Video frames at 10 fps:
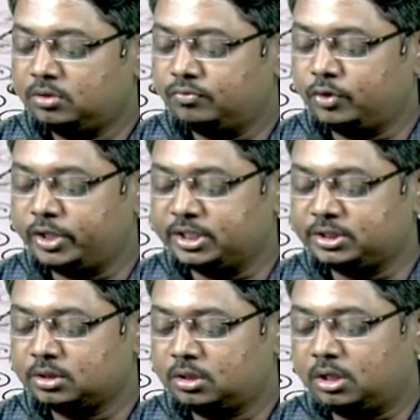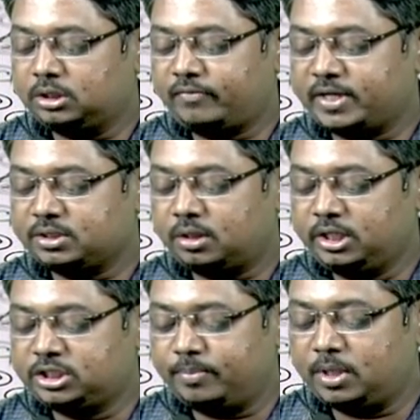who is otherwise
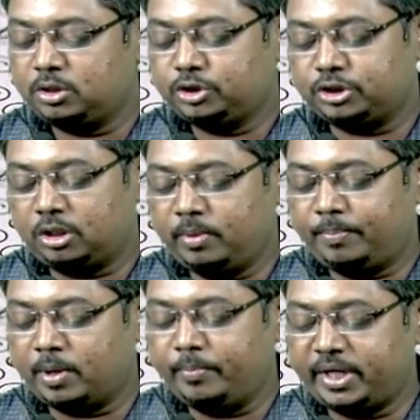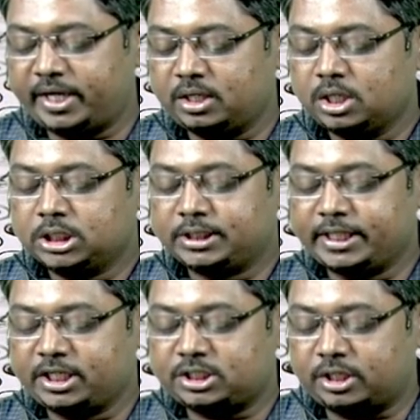eligible shall be permitted
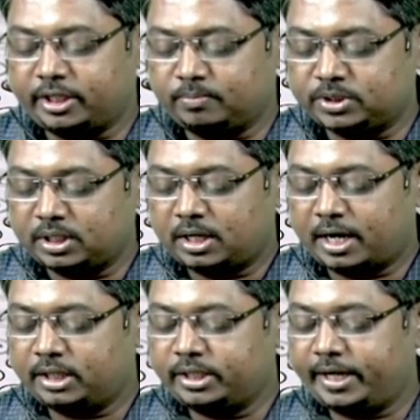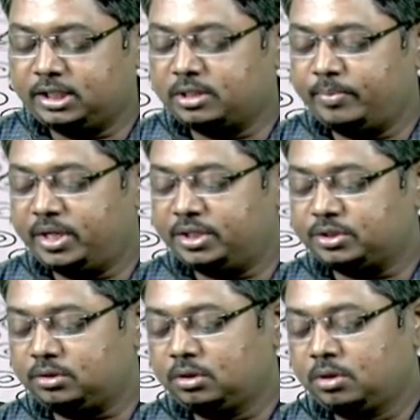6 attempts at the
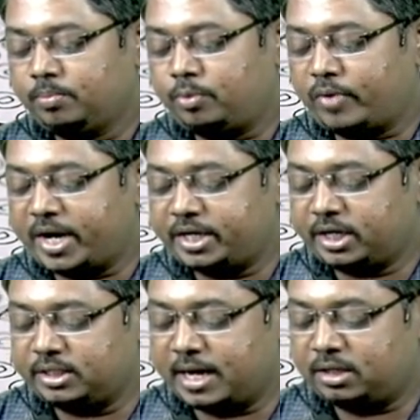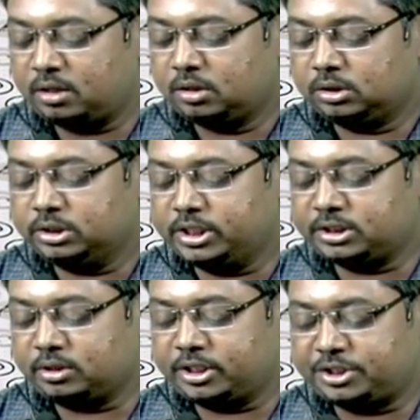examination, provided that this
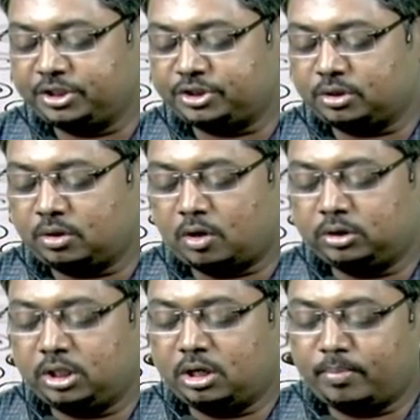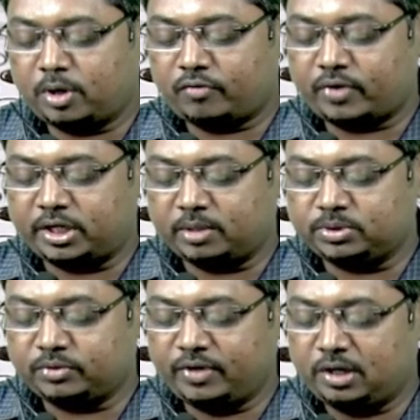restriction on the number of
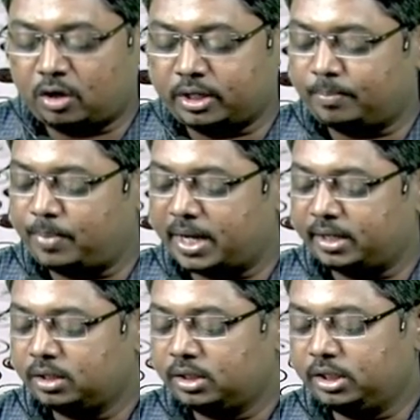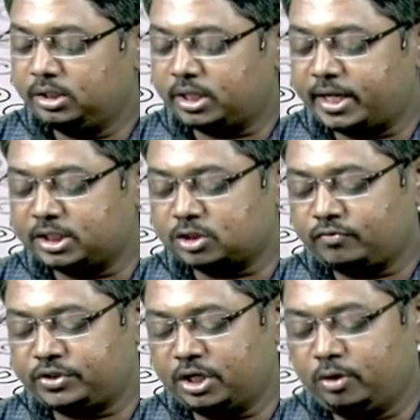attempts will not apply in the case of
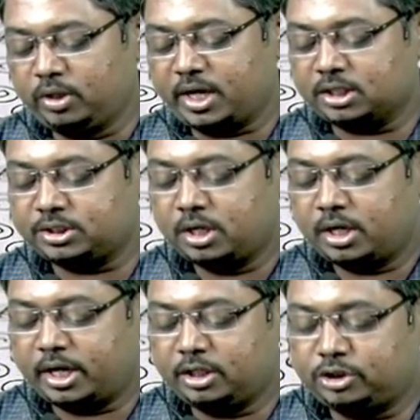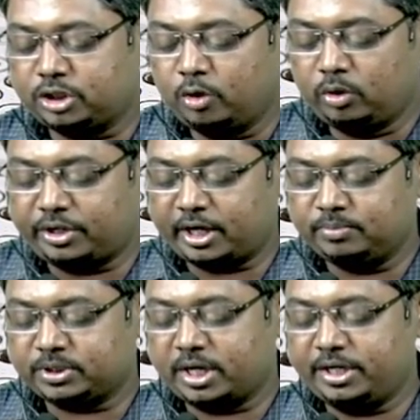scheduled caste and scheduled
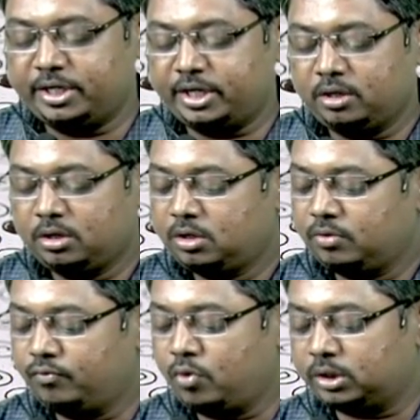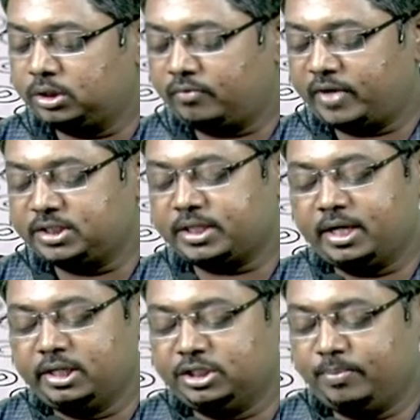tribes candidate who otherwise
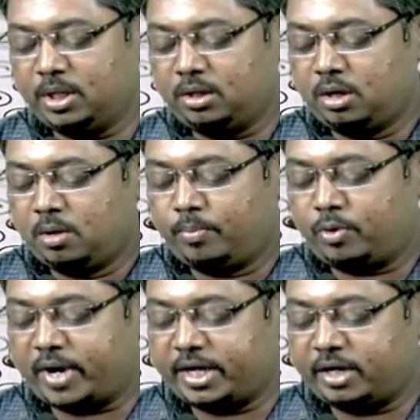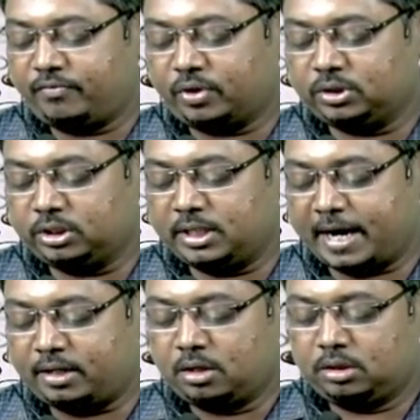eligible, provided further
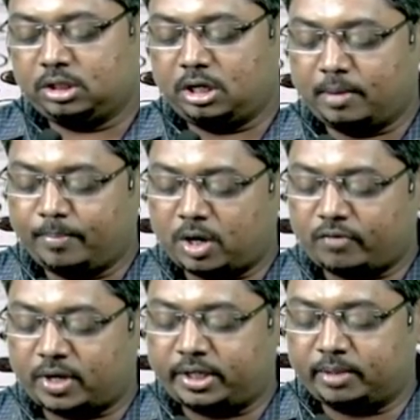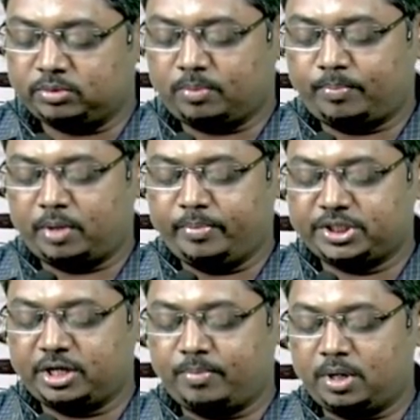that the number of attempts
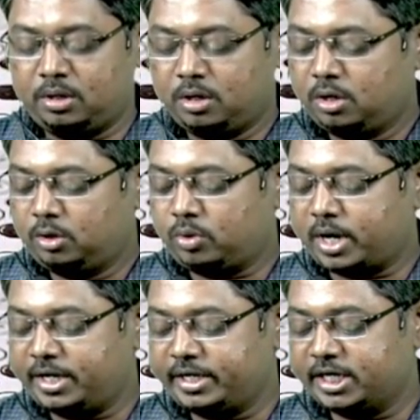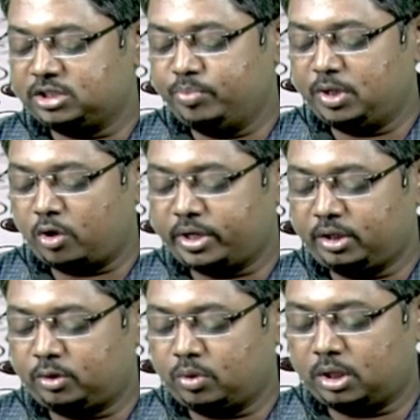permissible to candidates belonging
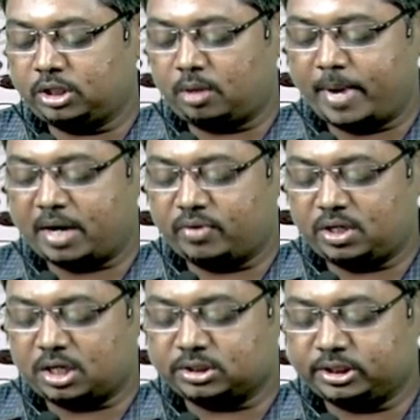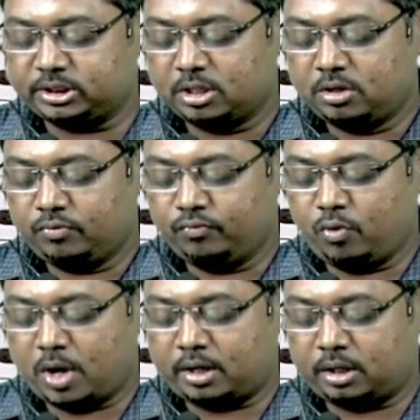to other backward castes who
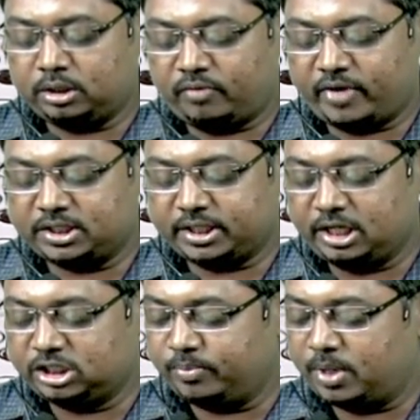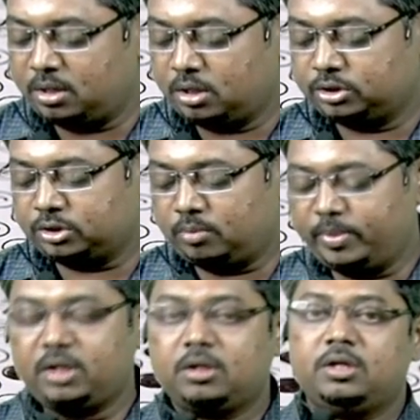are otherwise eligible shall
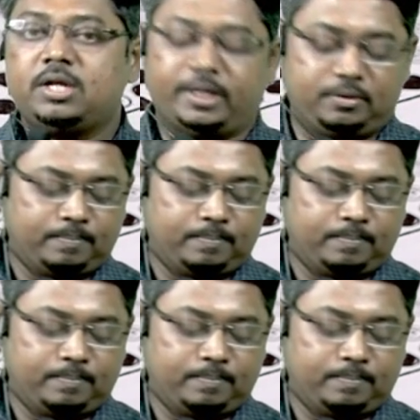be 9.